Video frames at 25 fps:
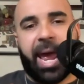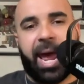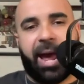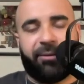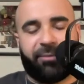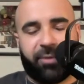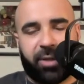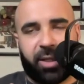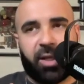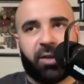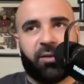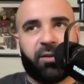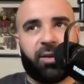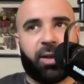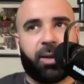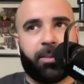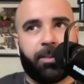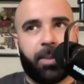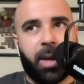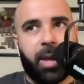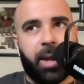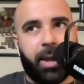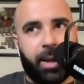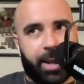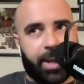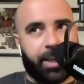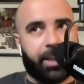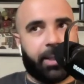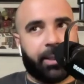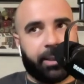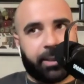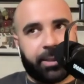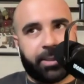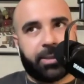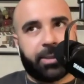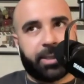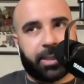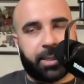have to give them at
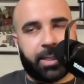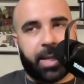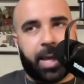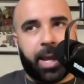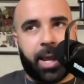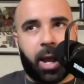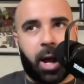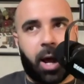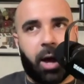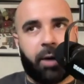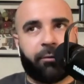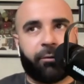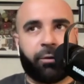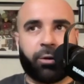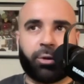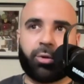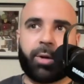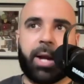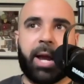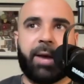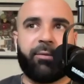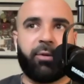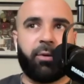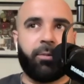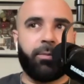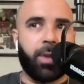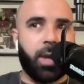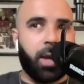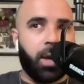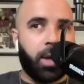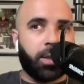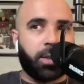least a day off for travel.